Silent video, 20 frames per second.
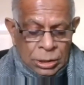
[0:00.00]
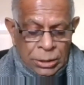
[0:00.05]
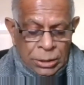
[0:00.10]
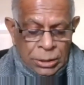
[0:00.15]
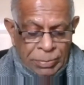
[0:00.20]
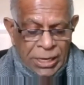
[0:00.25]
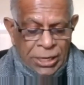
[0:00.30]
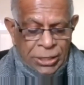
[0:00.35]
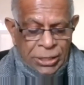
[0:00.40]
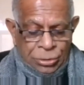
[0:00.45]

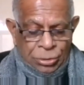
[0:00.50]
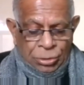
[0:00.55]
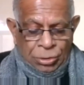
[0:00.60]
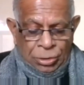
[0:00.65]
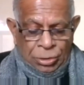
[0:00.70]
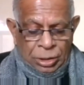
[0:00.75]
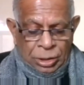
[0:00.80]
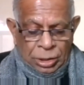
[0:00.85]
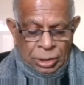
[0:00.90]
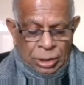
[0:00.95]
debate
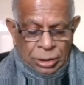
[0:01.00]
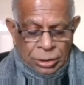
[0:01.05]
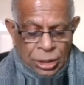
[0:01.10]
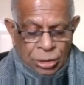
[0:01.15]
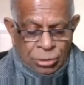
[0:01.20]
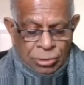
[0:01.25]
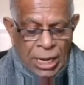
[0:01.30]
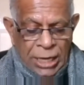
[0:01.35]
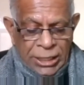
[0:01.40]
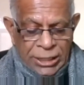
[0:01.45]
on
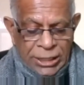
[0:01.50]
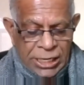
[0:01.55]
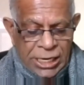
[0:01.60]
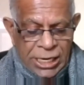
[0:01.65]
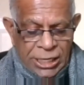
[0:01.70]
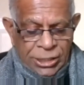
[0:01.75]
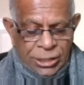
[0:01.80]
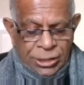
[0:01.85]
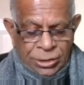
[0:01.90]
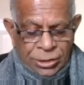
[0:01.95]
the United
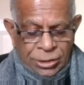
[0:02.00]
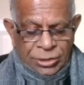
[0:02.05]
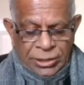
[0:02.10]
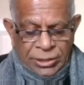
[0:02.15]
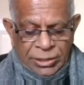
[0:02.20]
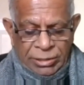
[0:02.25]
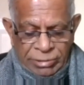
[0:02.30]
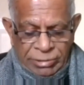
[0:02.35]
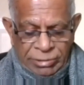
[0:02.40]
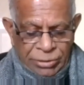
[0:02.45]
Nations
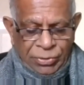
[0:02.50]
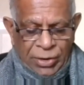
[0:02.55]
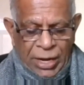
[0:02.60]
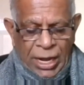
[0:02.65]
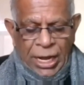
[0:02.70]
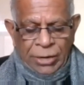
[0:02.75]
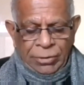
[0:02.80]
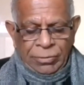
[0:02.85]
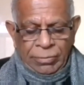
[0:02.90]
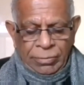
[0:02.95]
at
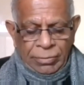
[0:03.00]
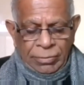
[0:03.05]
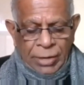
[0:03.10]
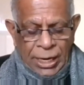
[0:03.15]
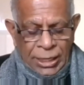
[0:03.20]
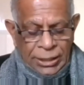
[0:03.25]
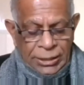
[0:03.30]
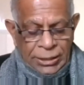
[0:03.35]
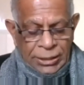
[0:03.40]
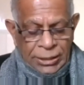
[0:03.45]
75
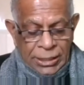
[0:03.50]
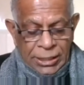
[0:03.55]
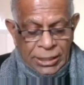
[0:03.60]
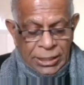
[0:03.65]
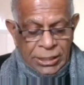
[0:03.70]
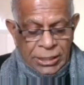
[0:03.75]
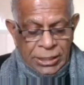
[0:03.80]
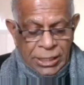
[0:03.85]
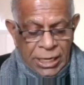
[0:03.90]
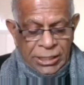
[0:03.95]
at the
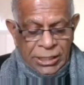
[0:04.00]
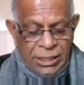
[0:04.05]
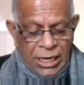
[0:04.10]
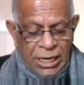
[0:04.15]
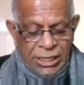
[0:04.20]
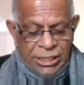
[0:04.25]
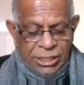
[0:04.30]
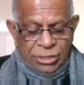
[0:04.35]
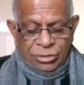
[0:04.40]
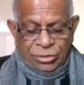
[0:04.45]
India
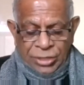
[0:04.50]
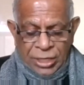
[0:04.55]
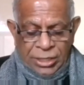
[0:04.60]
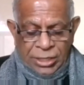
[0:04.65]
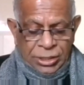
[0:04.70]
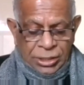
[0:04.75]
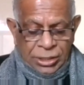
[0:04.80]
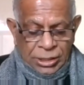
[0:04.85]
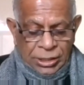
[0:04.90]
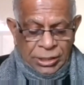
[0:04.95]
International
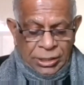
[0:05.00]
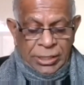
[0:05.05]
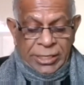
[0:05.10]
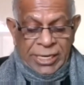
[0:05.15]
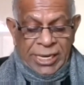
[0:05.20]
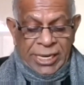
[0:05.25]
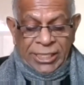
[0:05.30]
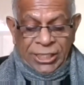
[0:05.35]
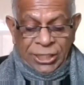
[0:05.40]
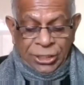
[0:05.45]
Center
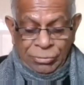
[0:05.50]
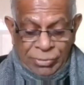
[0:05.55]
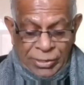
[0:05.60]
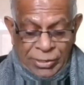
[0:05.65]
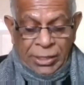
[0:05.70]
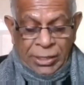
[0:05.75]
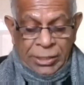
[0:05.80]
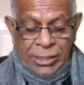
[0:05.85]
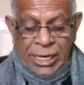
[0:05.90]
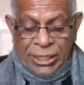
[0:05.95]
next
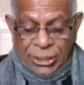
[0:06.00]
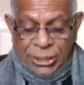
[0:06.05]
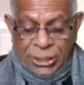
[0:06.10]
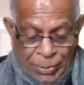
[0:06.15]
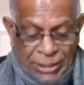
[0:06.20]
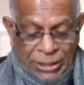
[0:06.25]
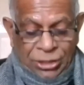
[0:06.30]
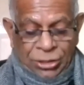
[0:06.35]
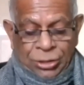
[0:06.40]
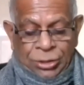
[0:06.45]

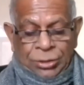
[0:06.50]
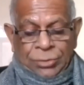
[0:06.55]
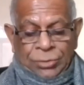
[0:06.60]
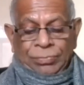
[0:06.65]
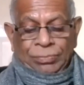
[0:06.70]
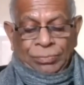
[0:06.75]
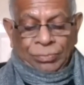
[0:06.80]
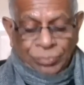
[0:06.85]
month.